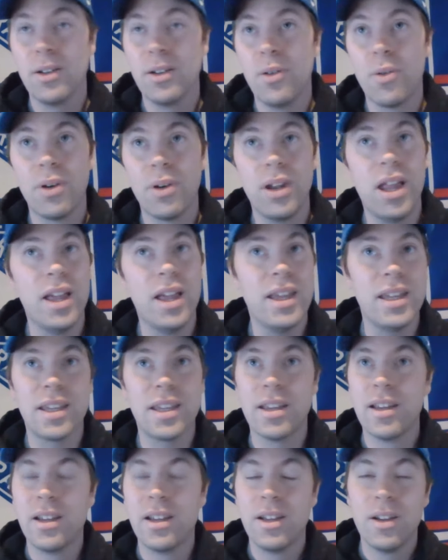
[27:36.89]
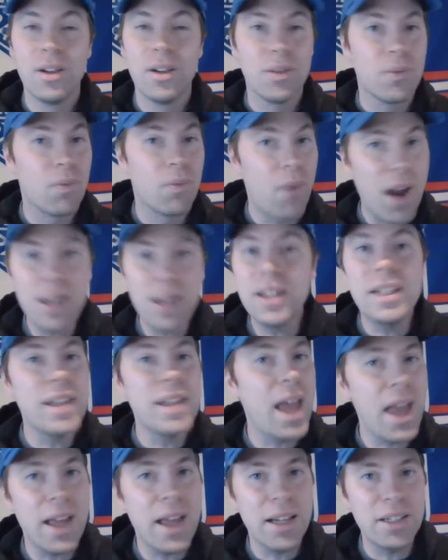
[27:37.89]
or like Riley
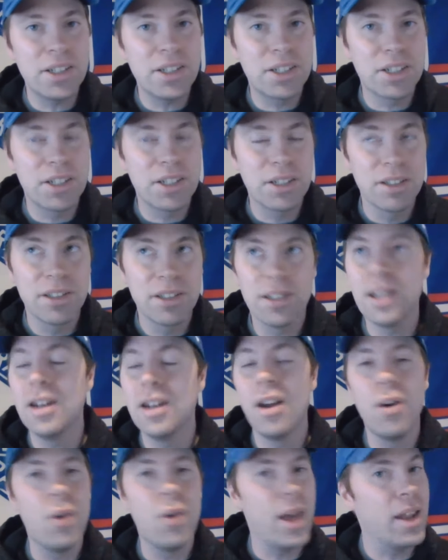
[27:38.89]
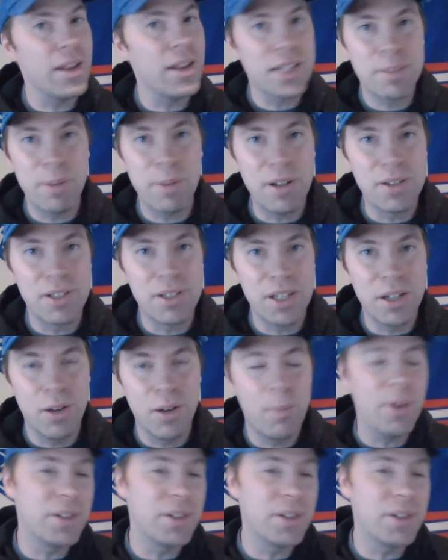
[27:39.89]
Nash, you know, Alex Belzile.